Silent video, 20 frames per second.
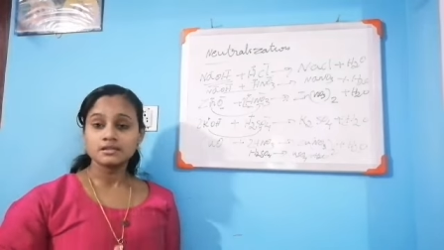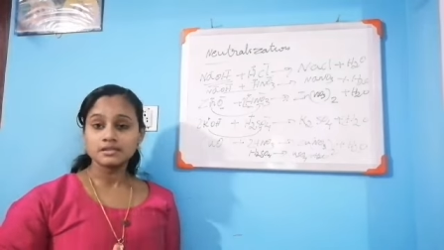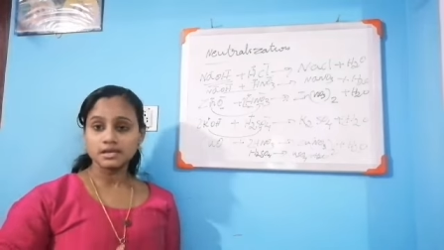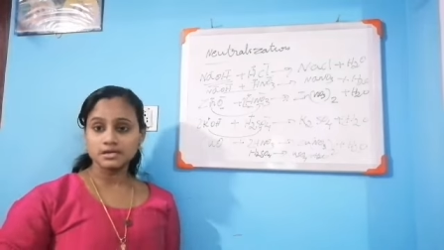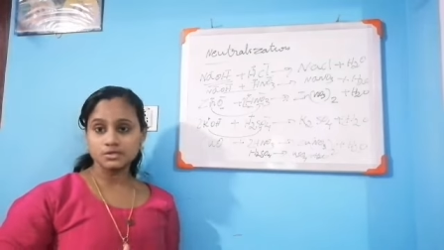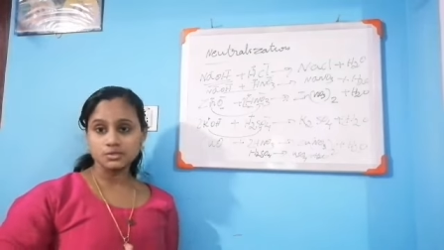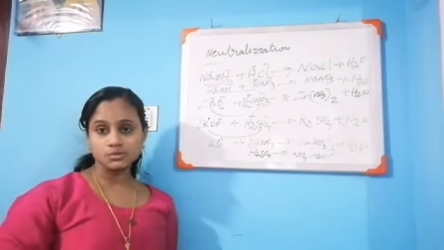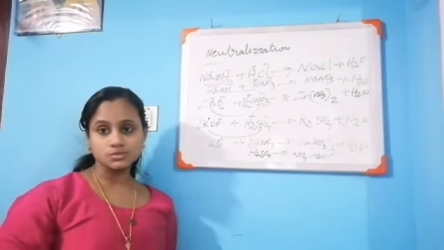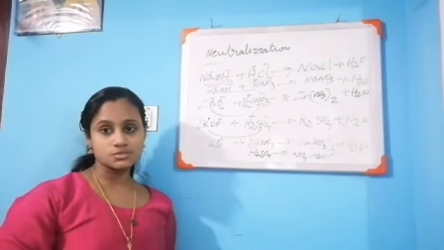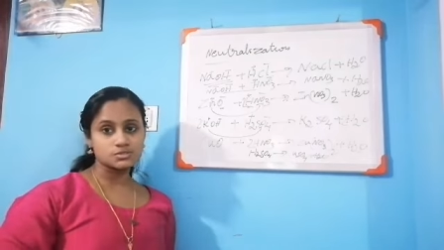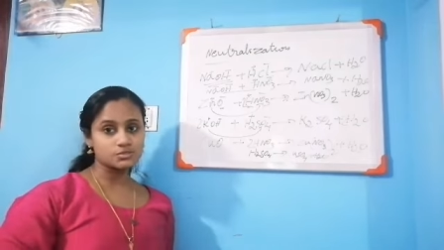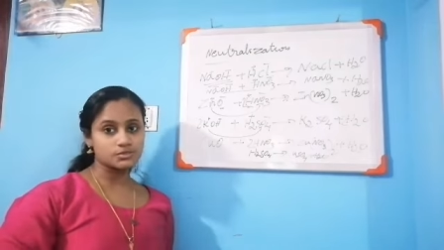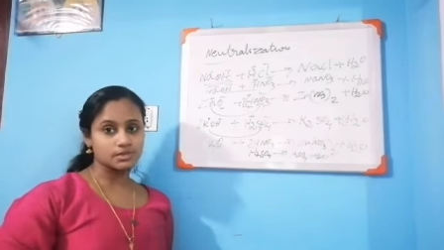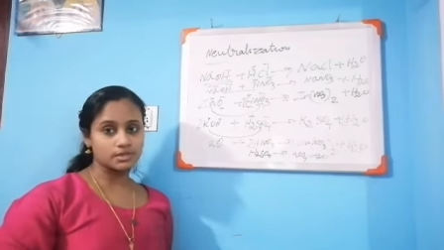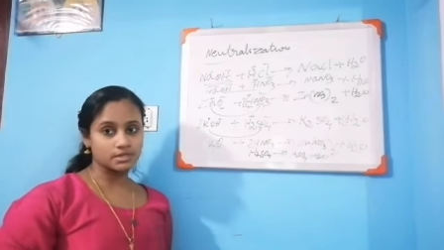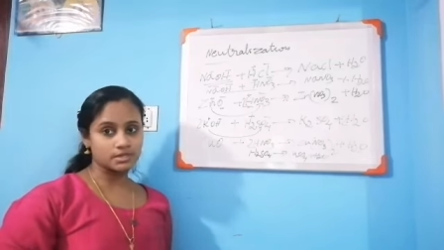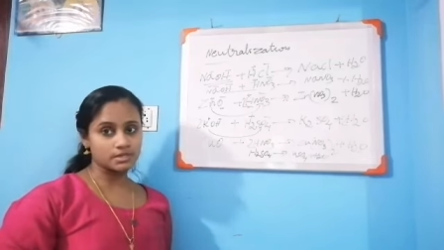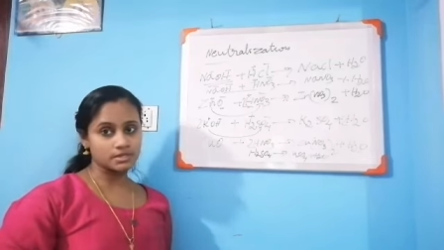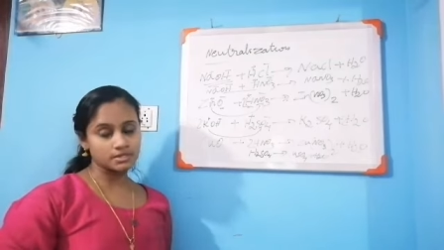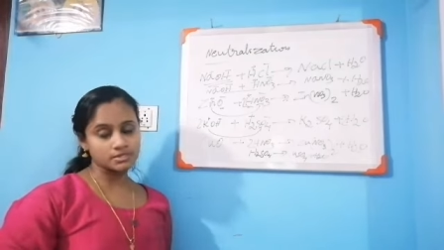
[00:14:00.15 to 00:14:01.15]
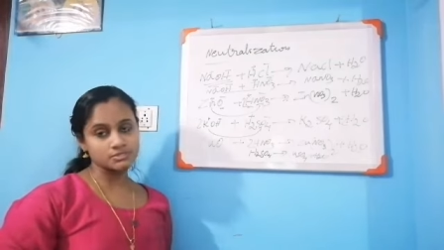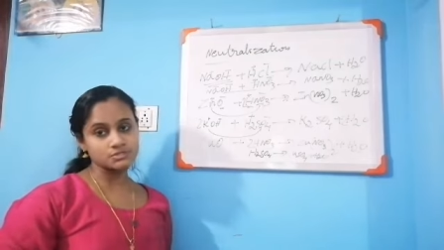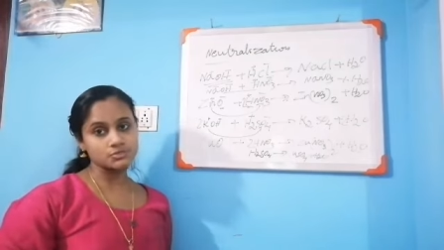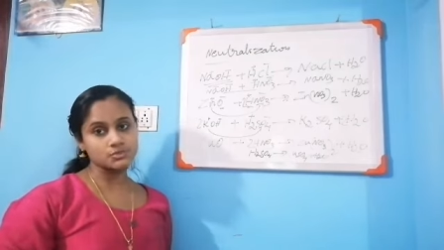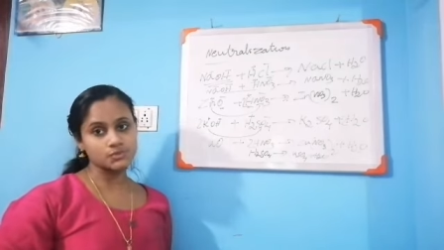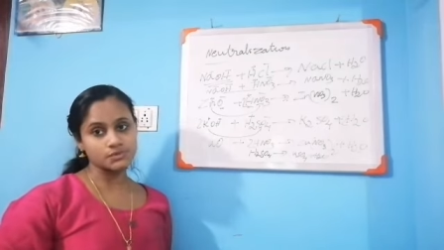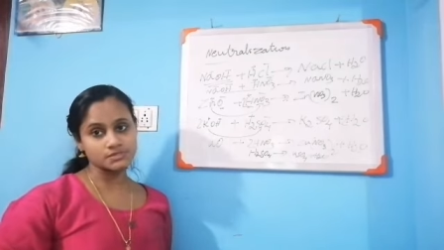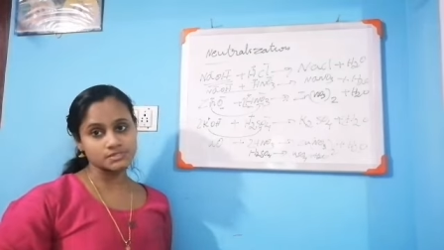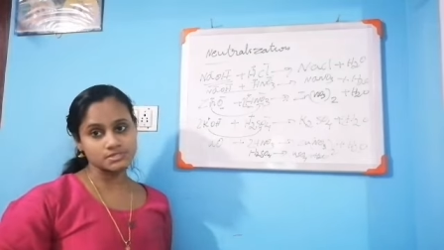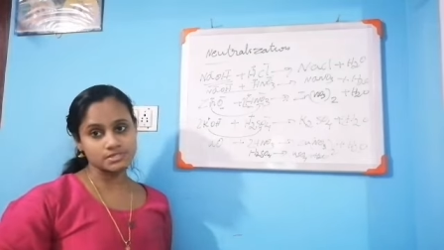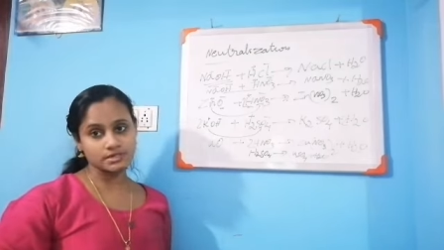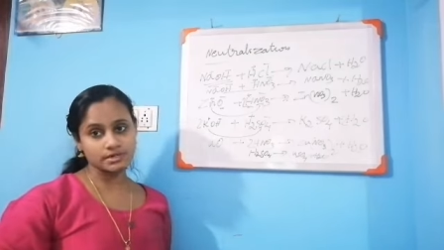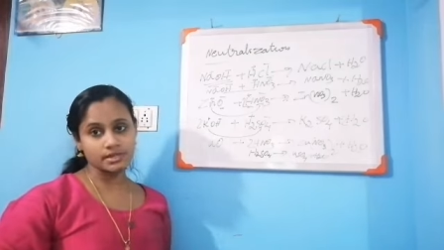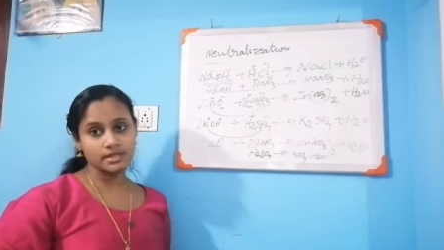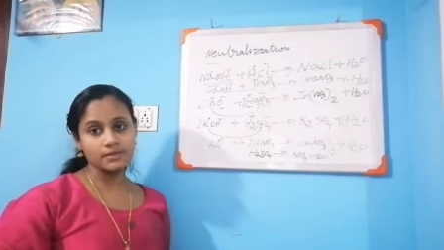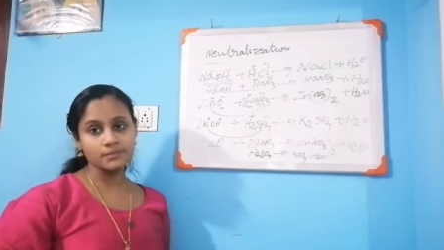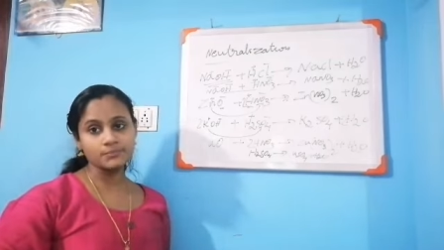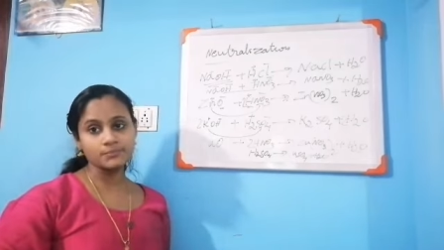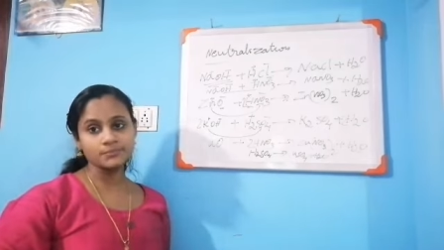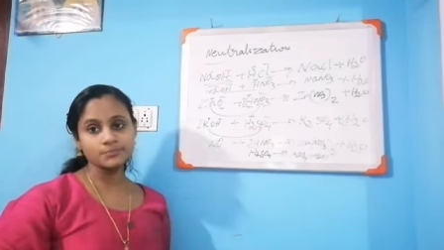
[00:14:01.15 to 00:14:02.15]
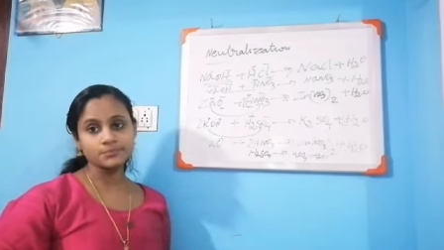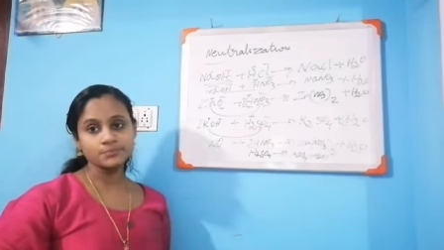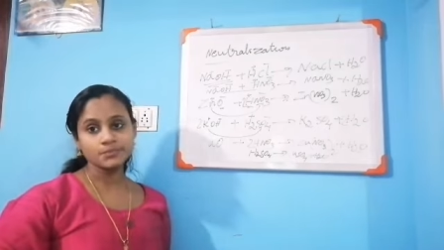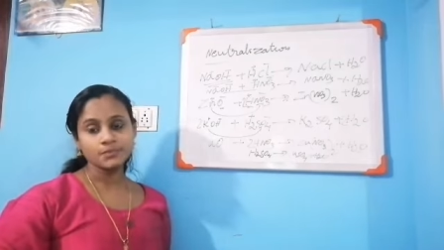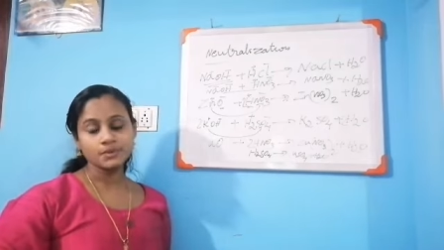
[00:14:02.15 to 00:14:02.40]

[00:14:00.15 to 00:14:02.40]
that also needed to study.